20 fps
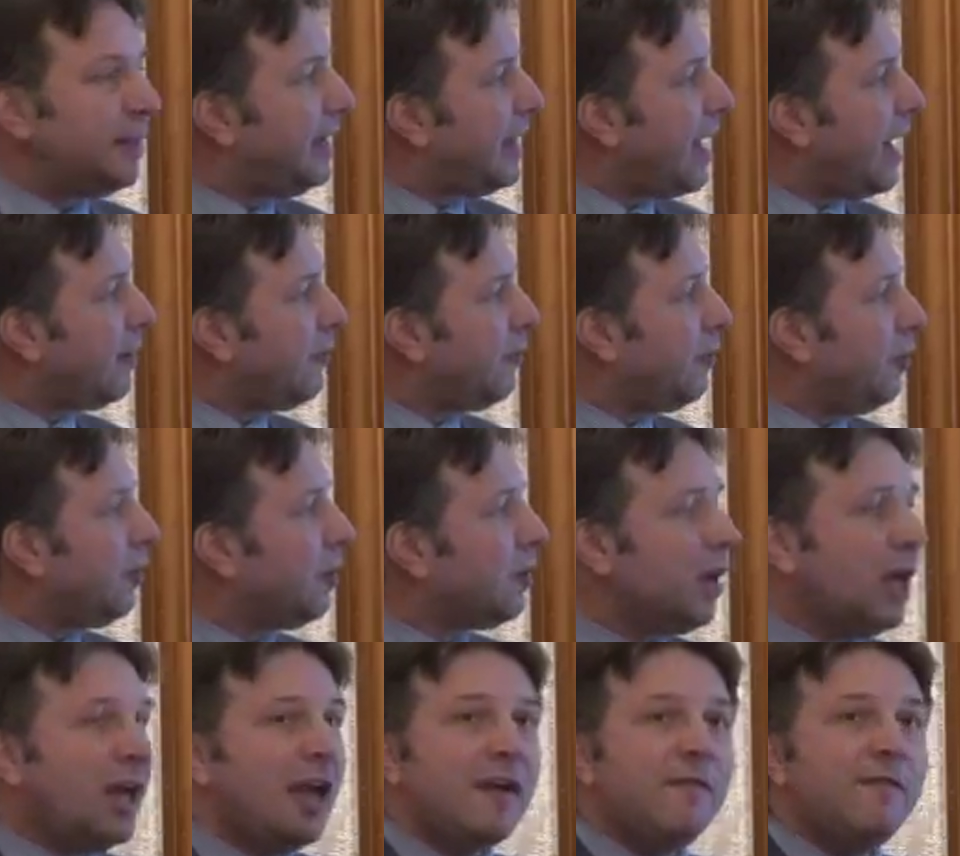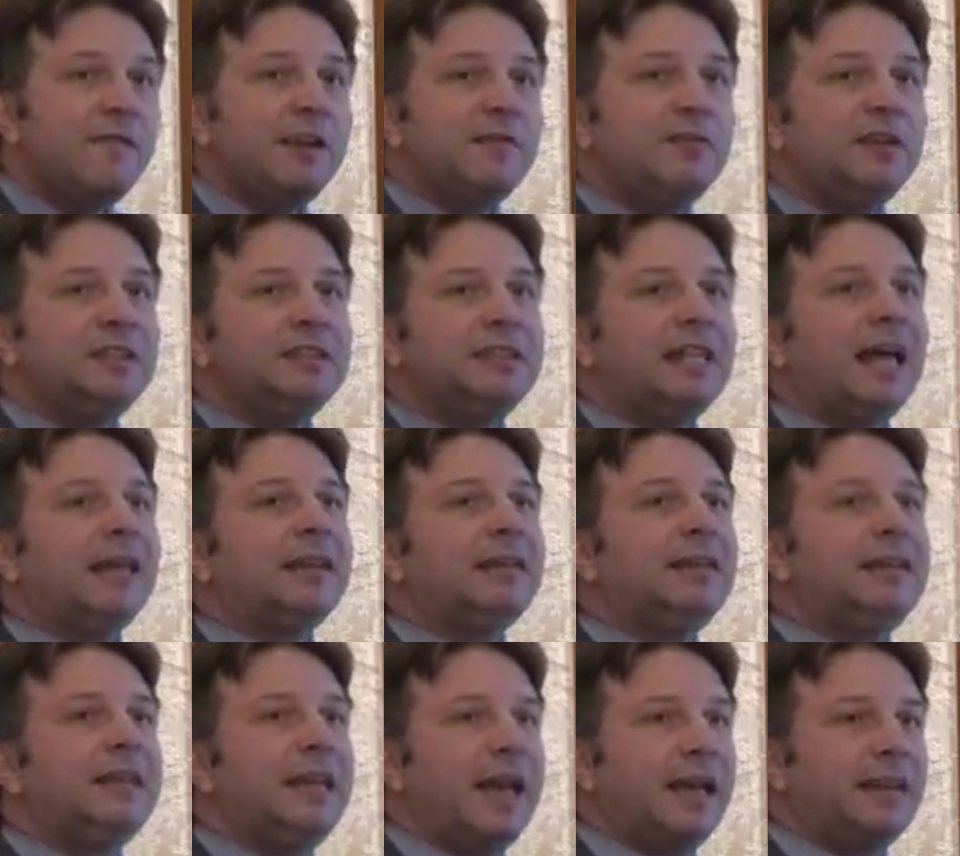Therefore, we will
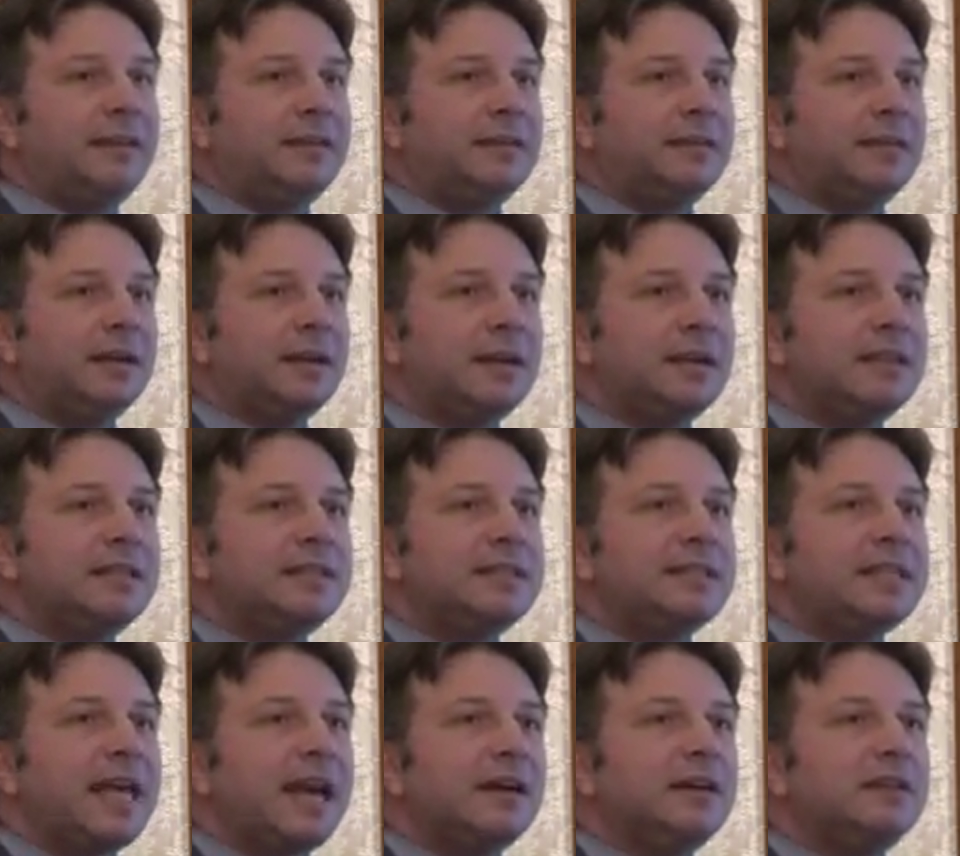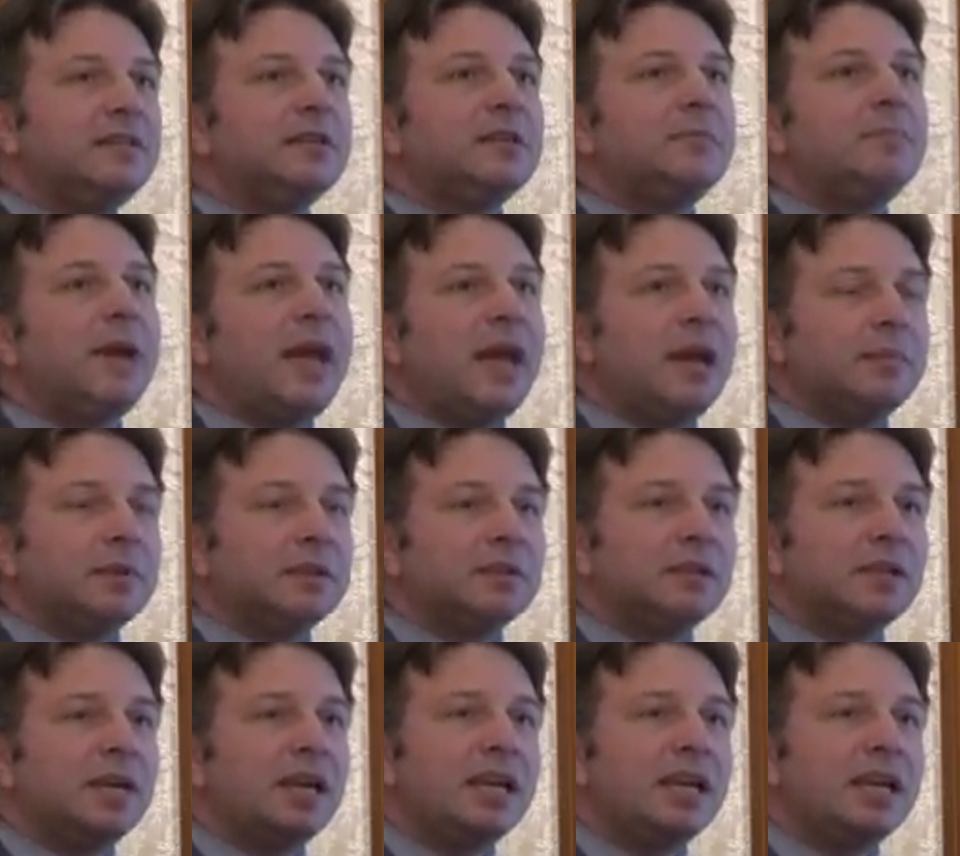not let secondary payment.